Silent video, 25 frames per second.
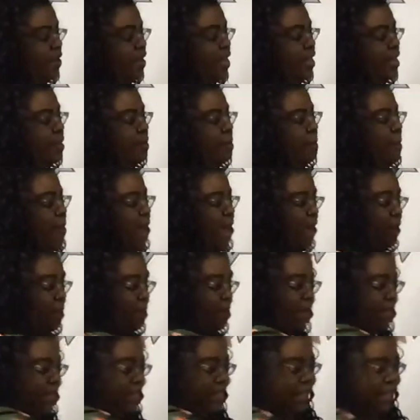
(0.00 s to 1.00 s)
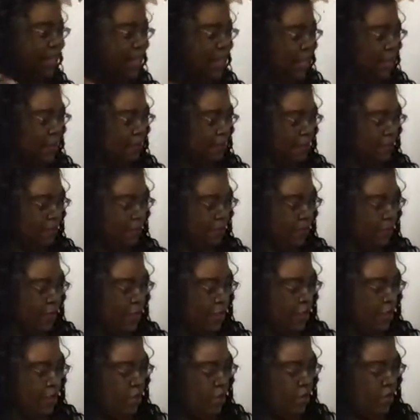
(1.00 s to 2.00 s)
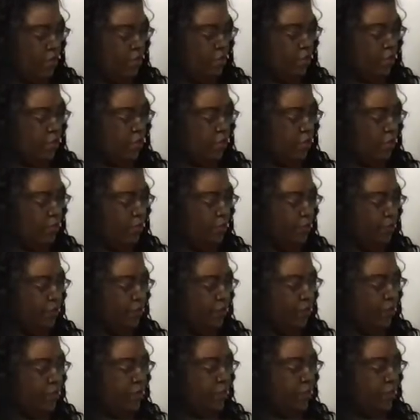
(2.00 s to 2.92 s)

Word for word: and then back up at the end. So